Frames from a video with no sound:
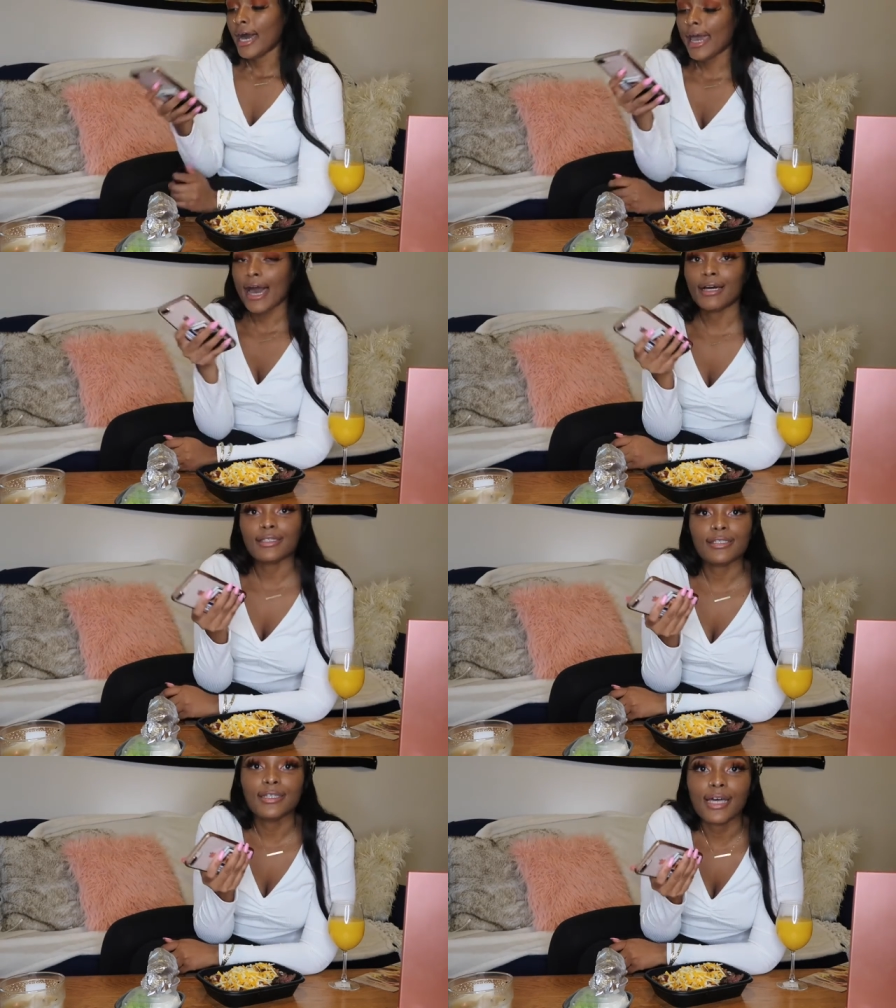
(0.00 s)
I
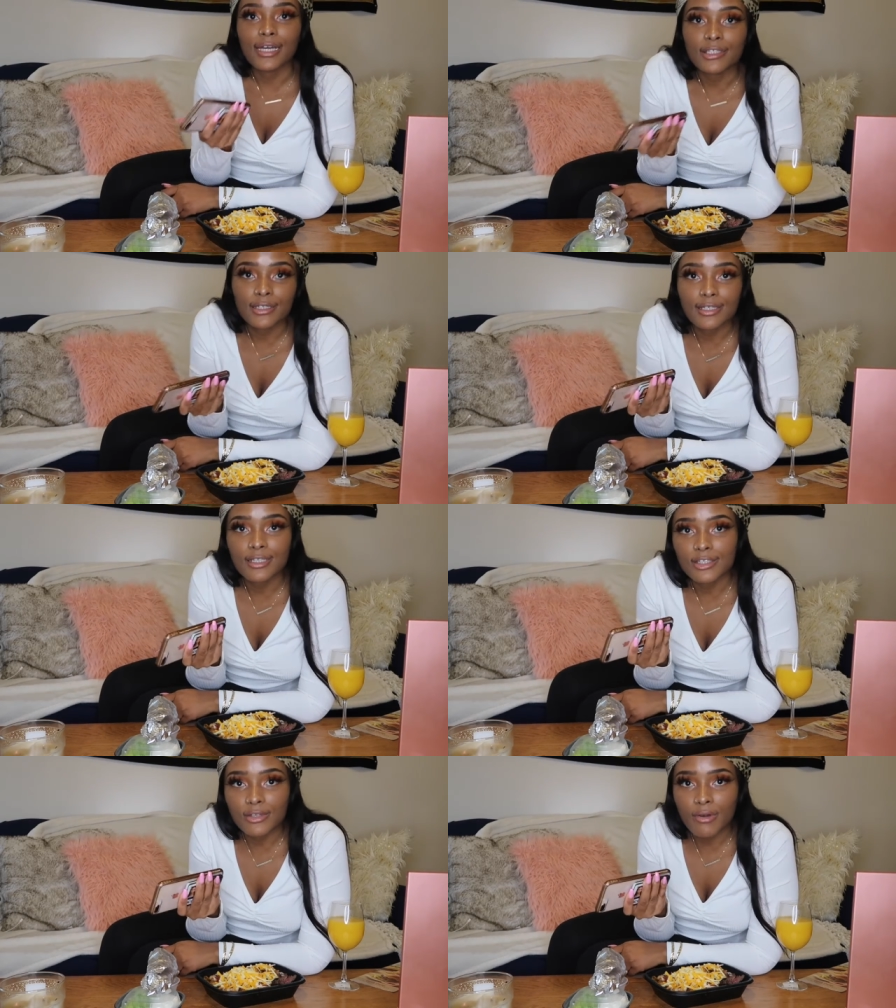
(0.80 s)
took to
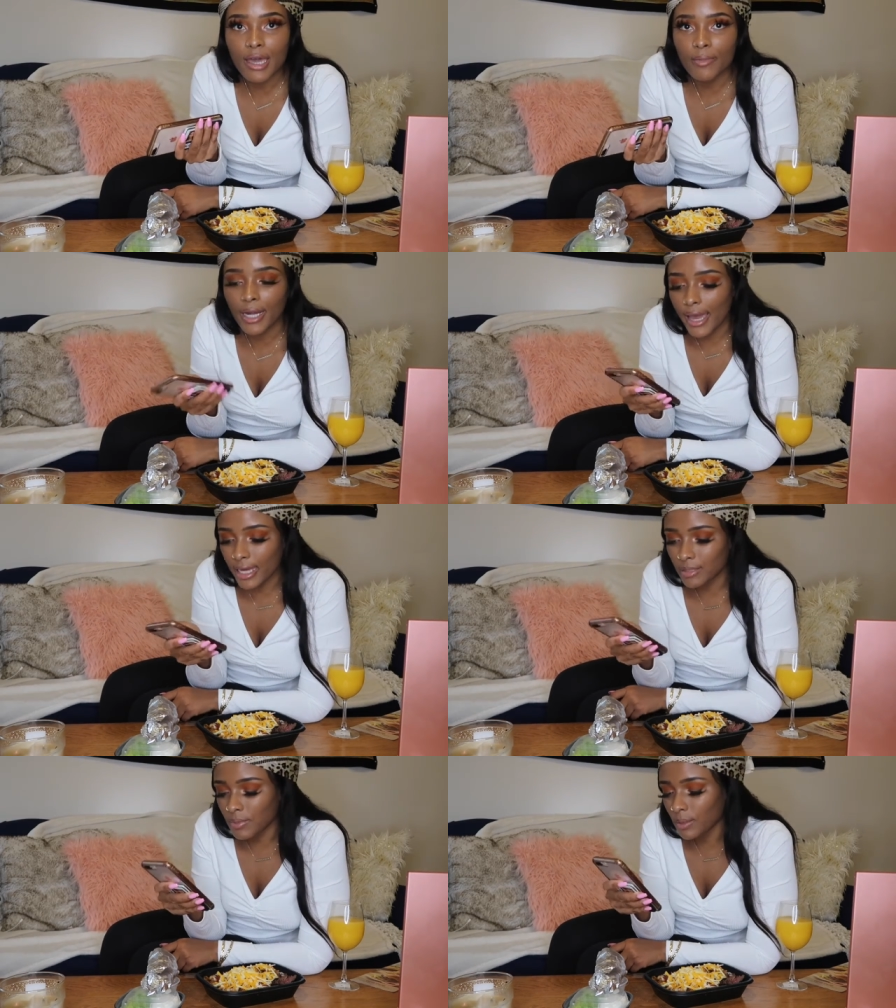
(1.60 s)
Instagram and I
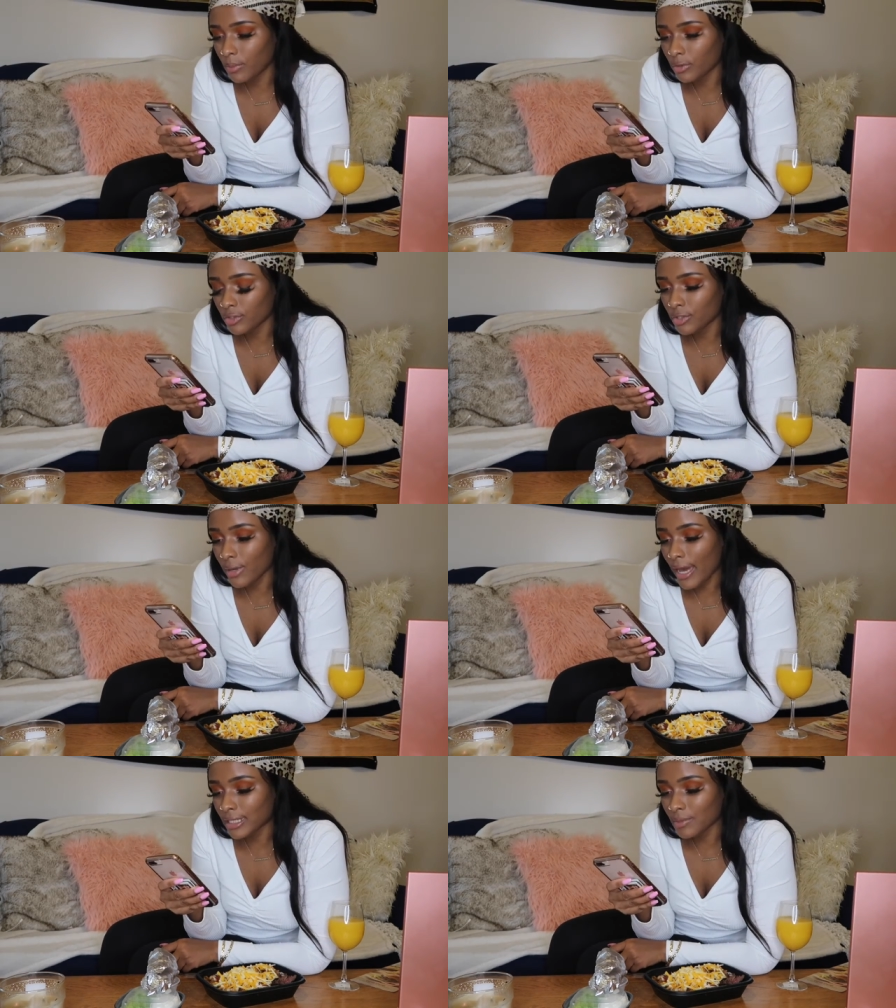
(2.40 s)
asked people
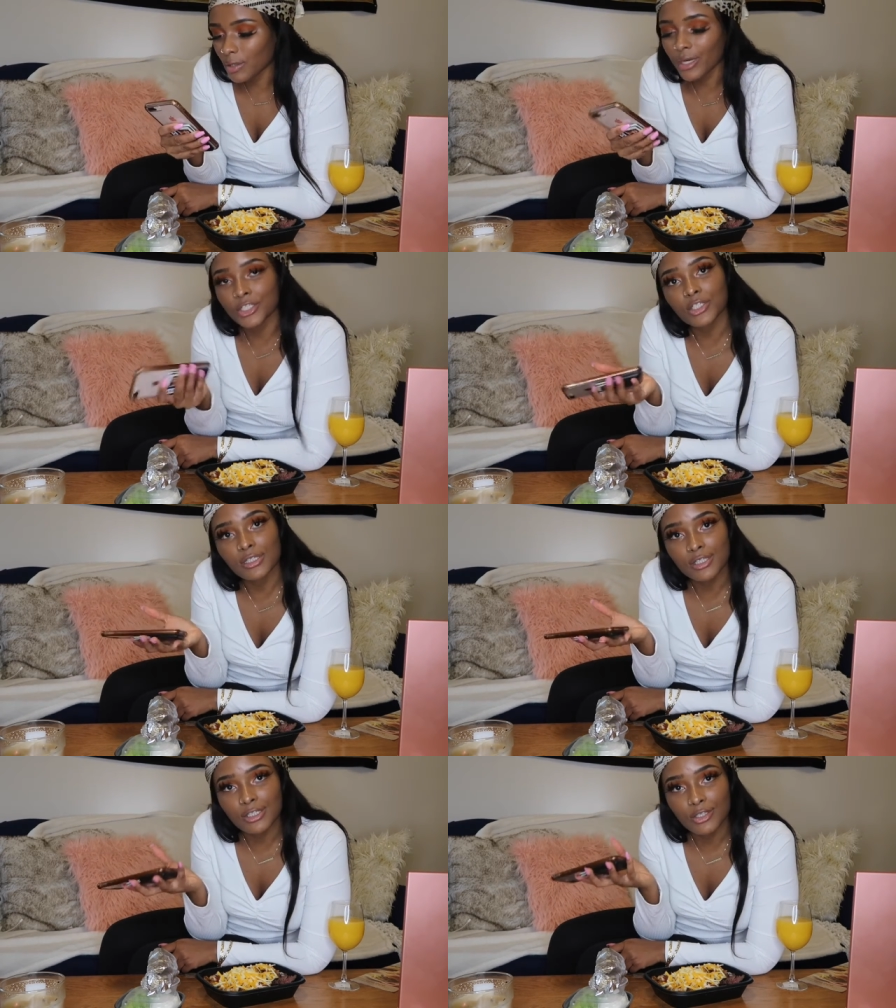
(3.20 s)
to ask me
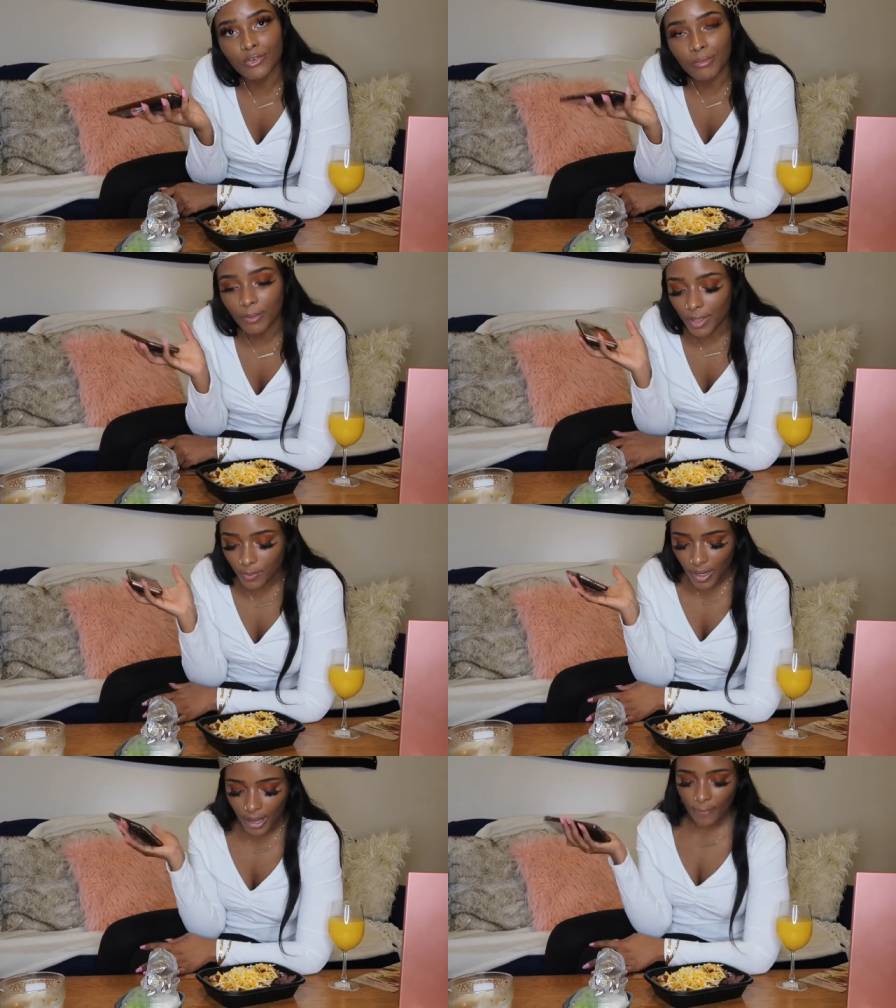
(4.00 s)
questions to do for my
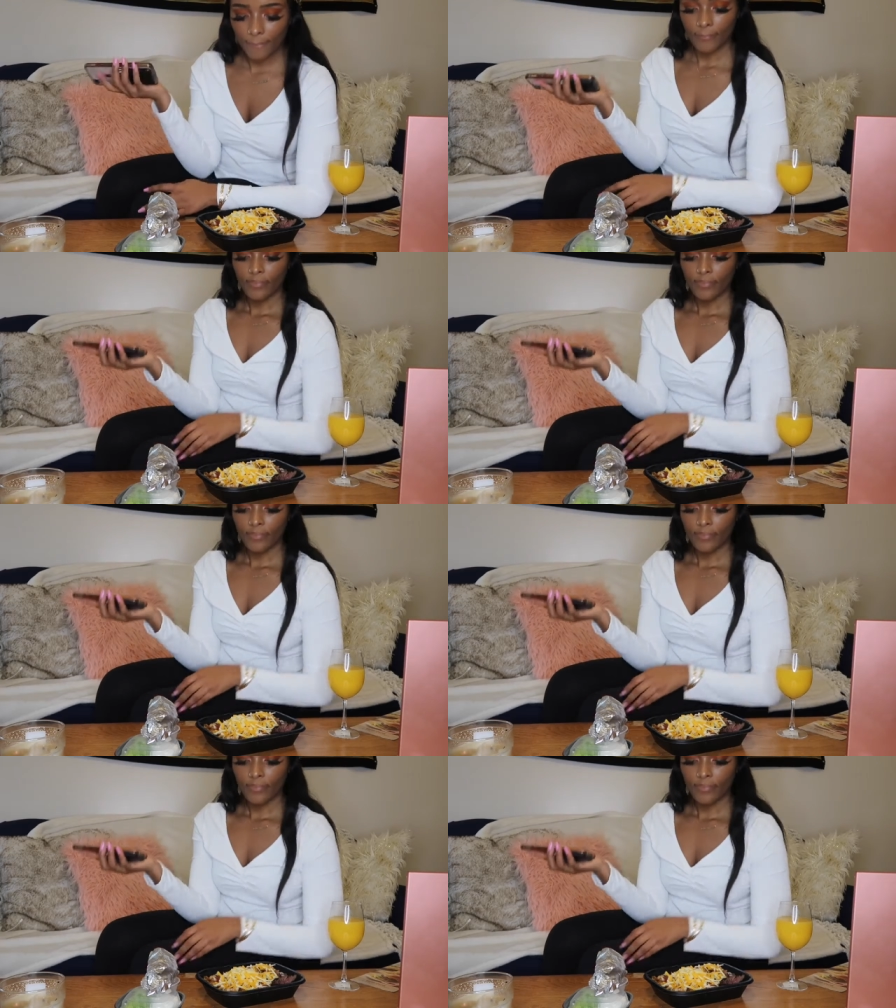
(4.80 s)
mukbang.